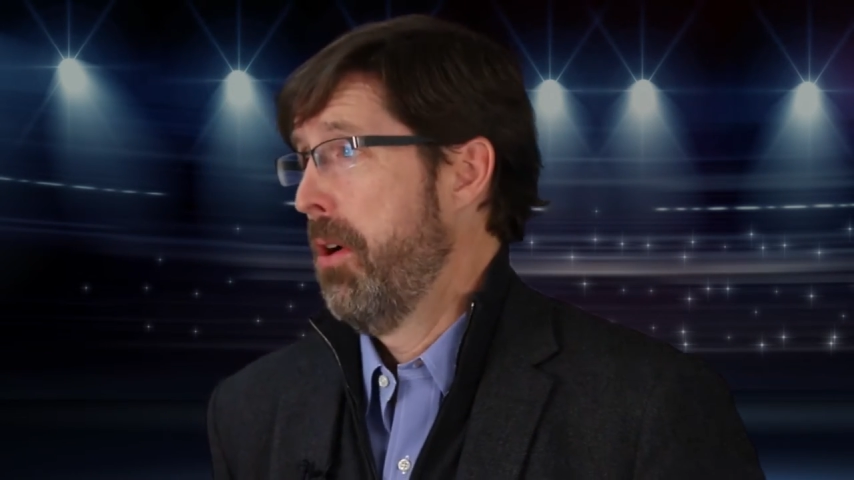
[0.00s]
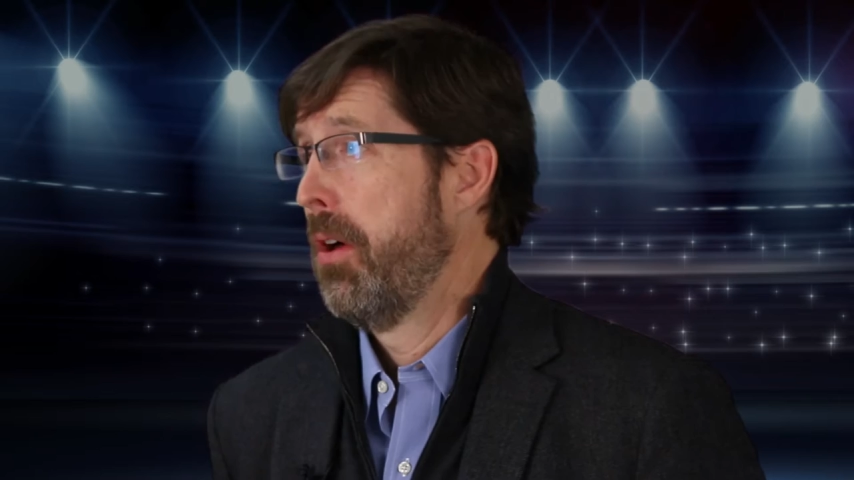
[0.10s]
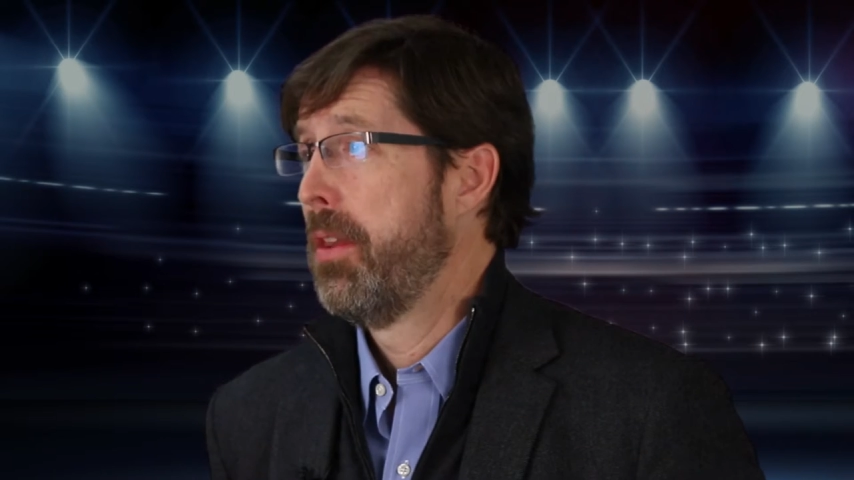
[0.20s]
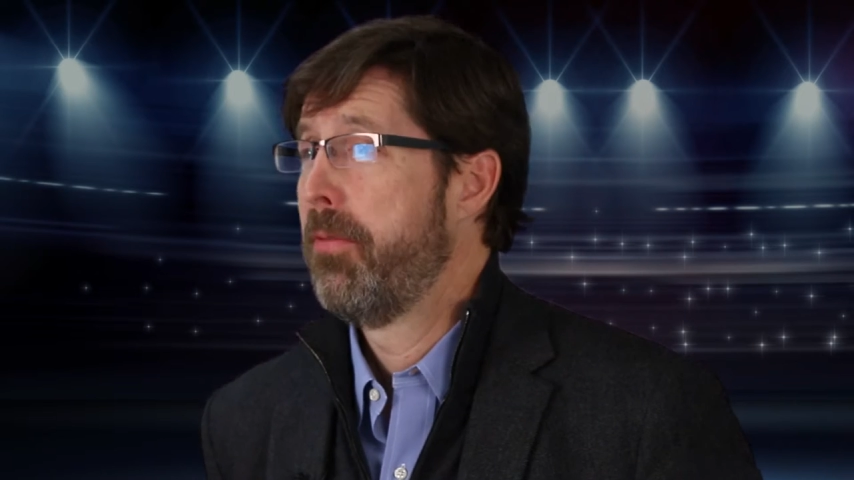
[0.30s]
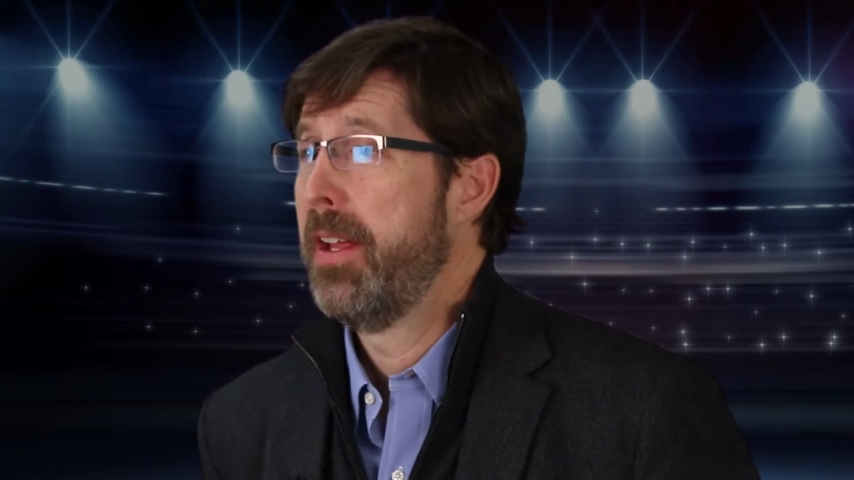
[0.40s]

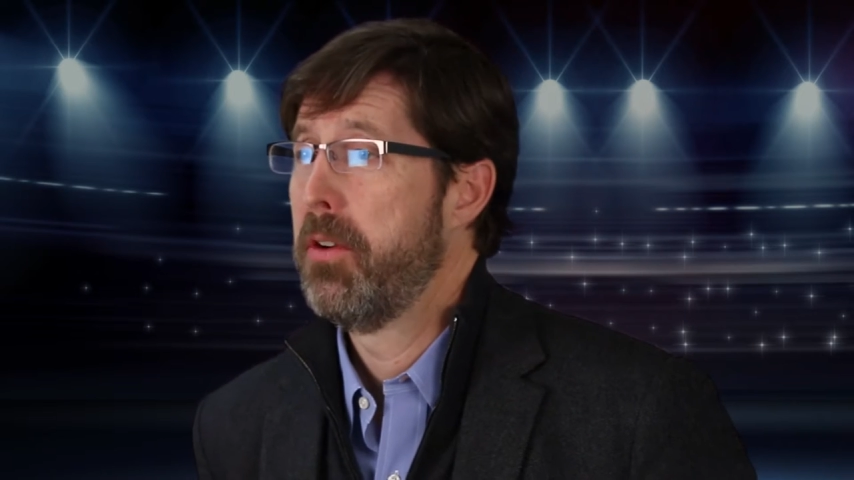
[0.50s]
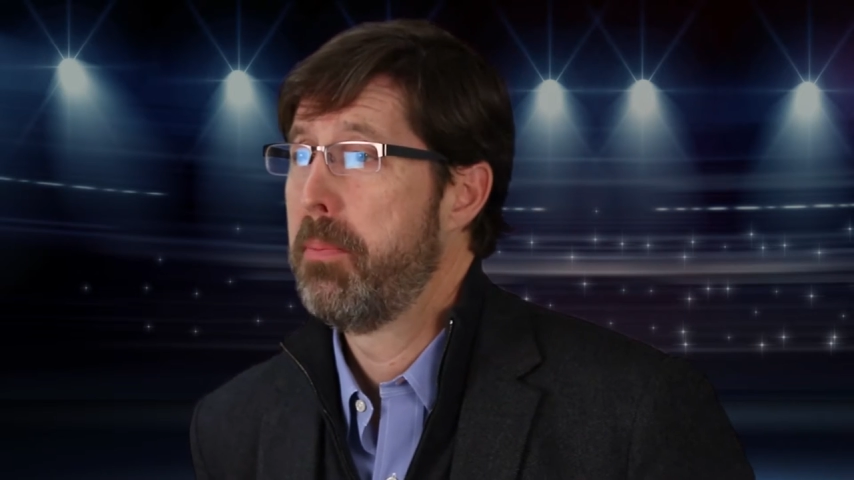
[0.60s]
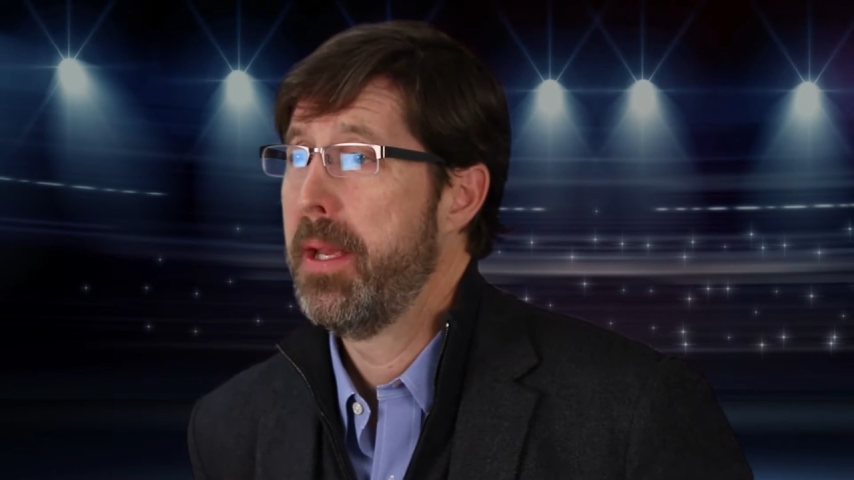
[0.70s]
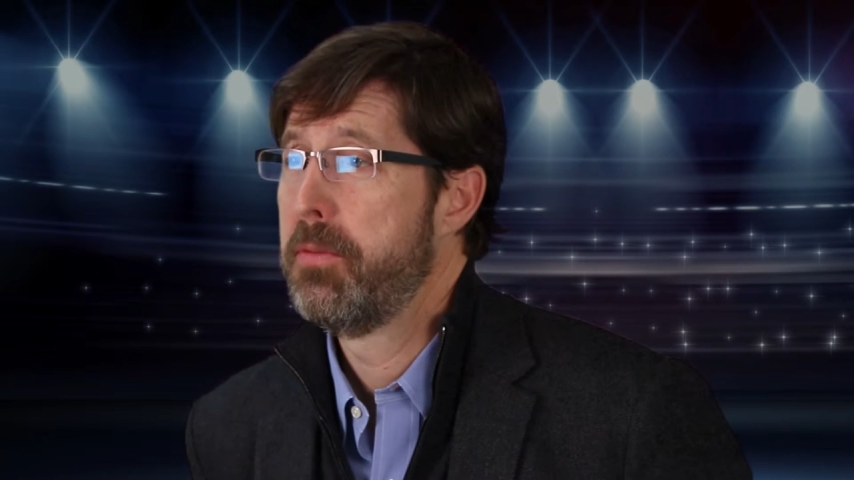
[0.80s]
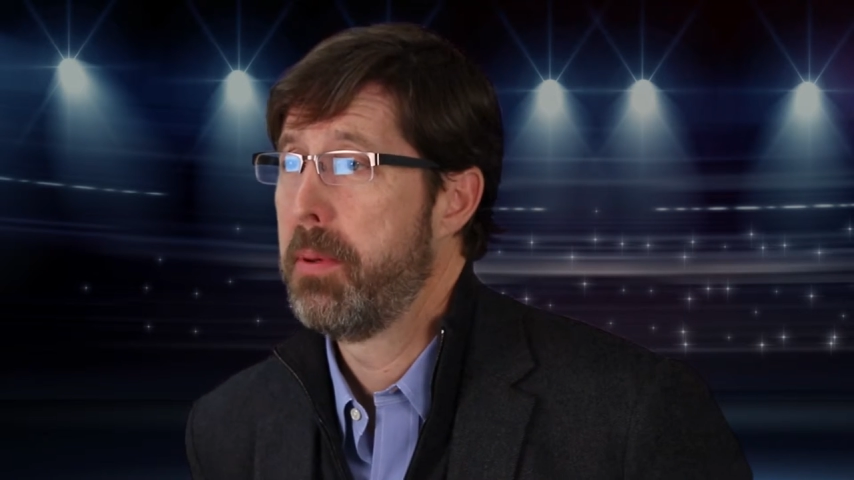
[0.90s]
on their
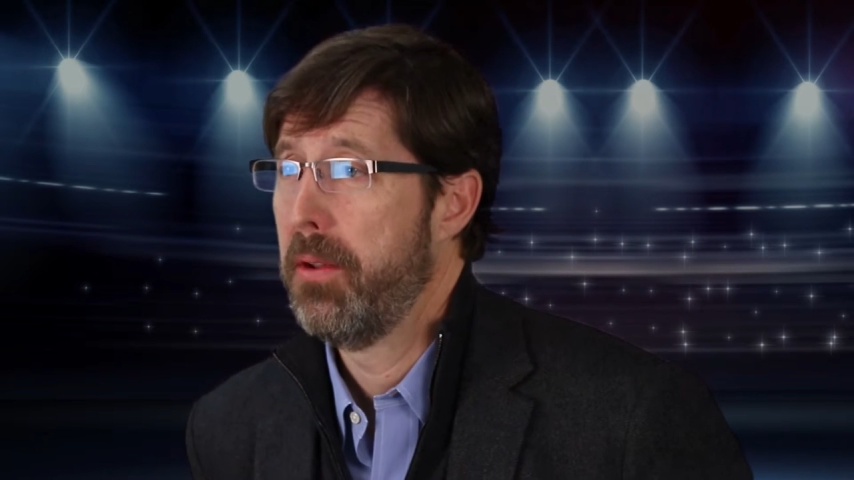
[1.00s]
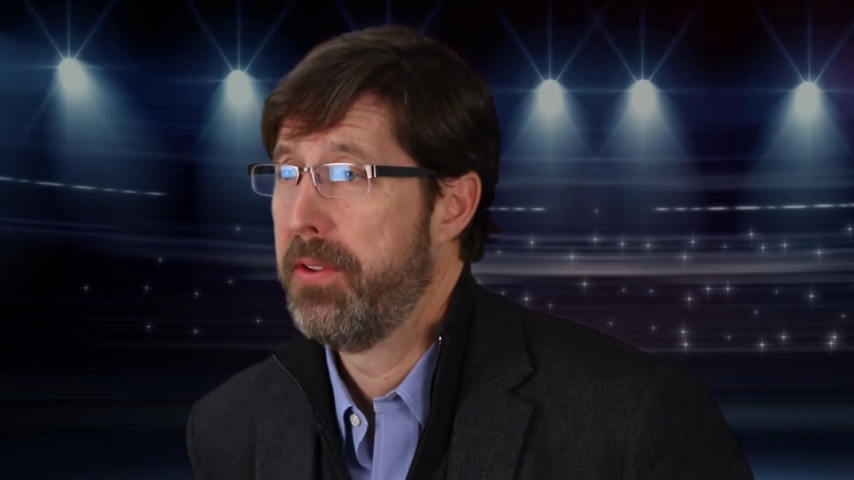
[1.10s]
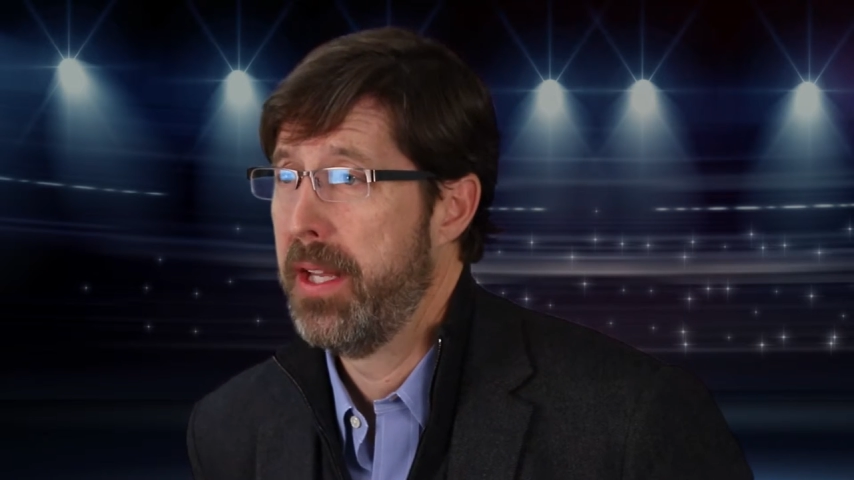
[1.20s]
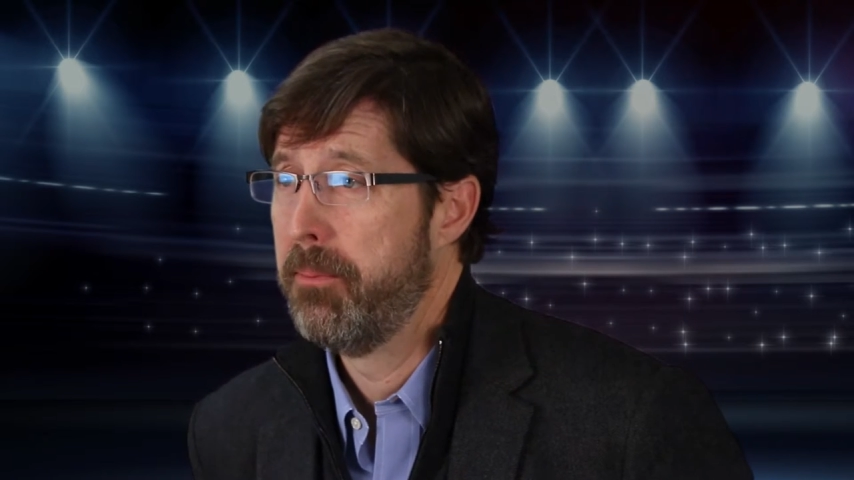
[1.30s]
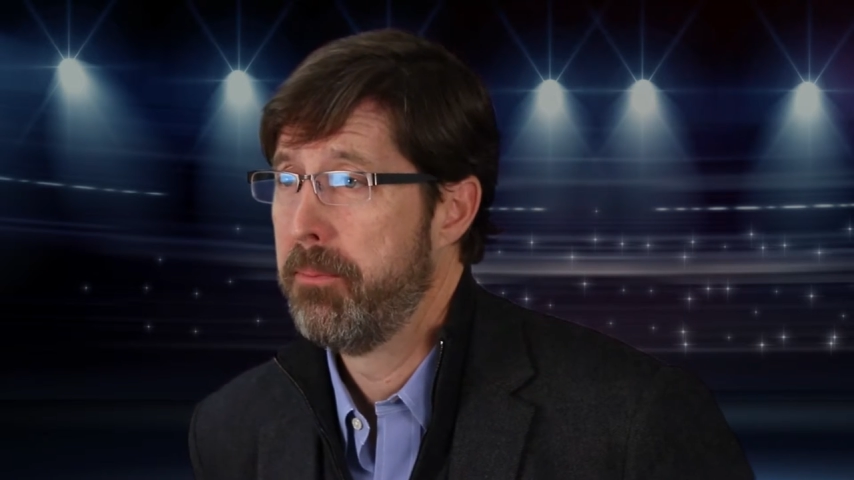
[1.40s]
favorite baseball
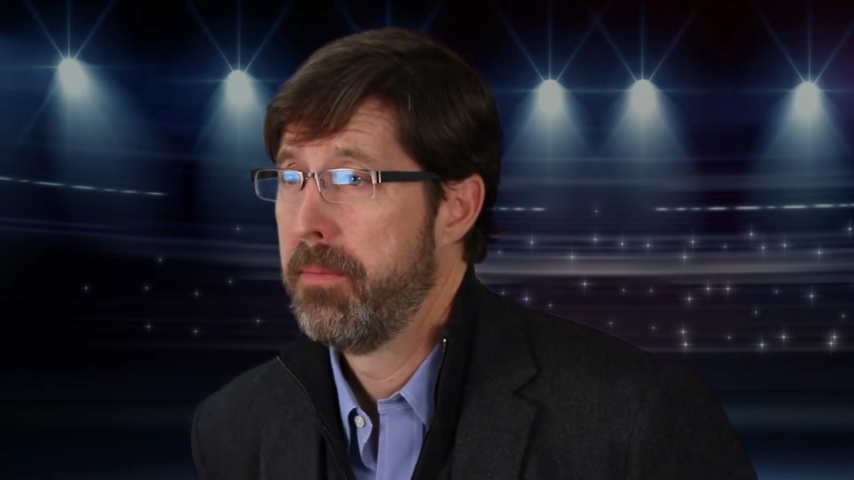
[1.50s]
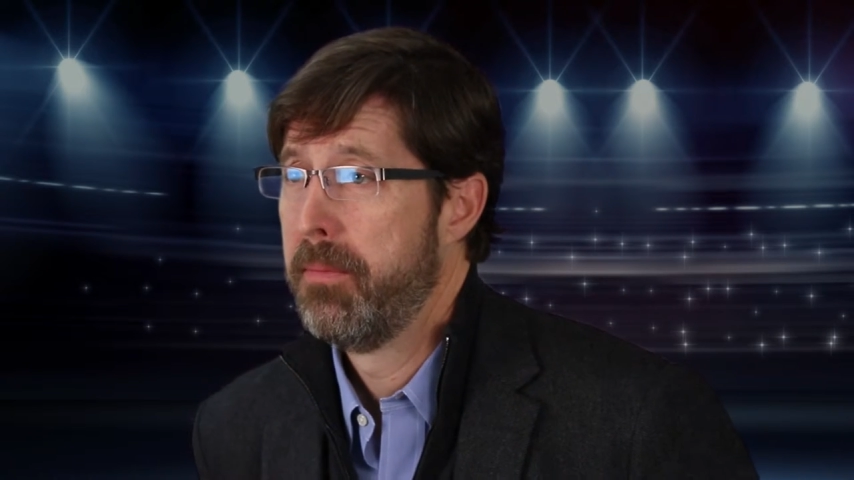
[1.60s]
team.